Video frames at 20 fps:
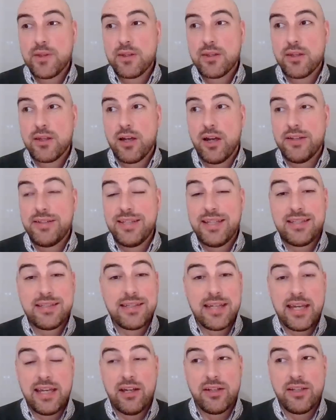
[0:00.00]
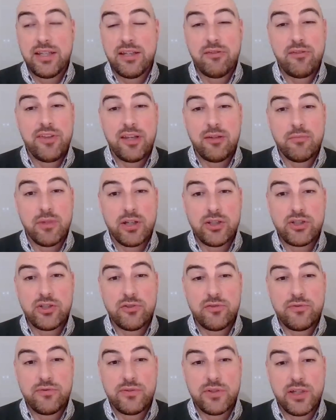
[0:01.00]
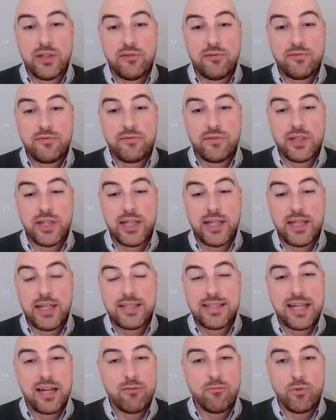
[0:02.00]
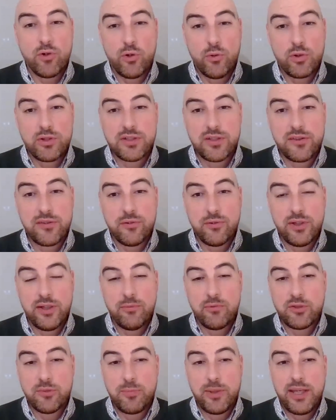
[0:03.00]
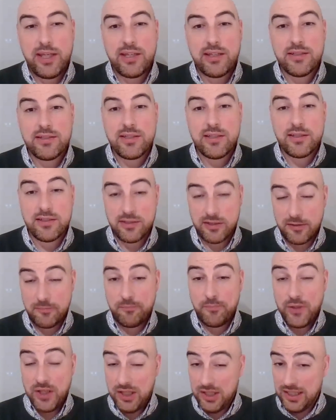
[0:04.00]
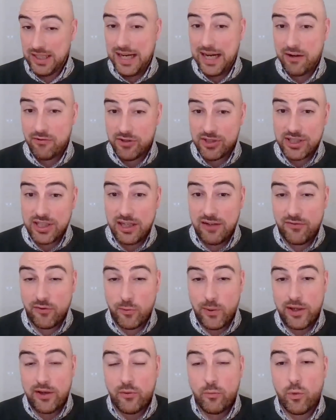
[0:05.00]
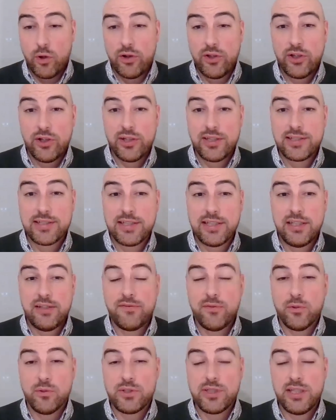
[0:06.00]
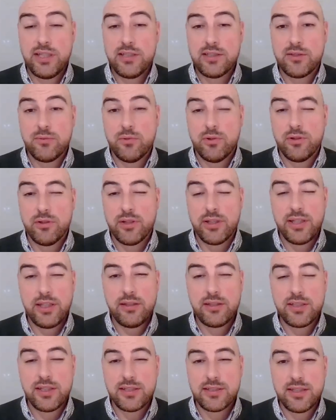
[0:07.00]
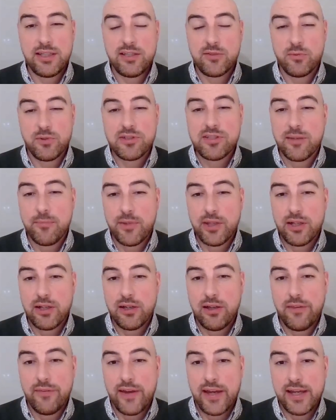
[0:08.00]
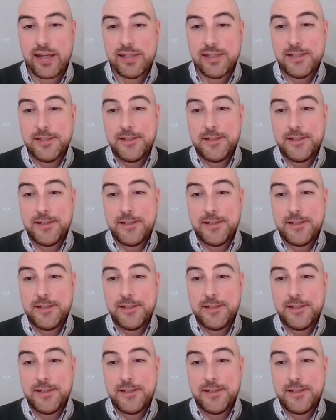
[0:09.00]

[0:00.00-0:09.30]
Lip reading: I did say I didn't think much of Down Royal because I thought it was a bit inconsistent. Karen's Gift went and won nicely, 14-1, I think 16-1, something like that.